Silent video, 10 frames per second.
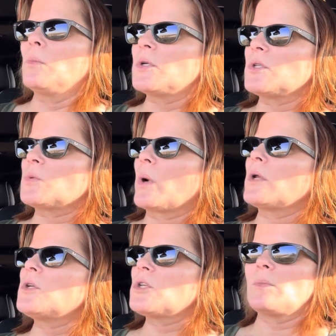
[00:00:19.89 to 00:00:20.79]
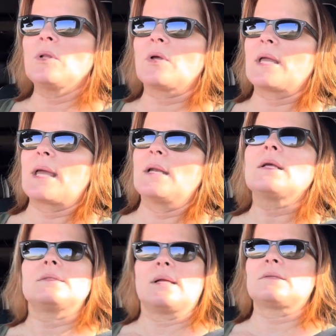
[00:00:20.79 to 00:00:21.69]
which is where you should be looking at it
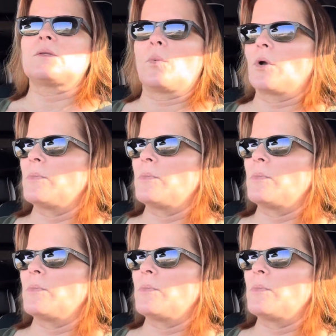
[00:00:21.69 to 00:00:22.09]
because that's where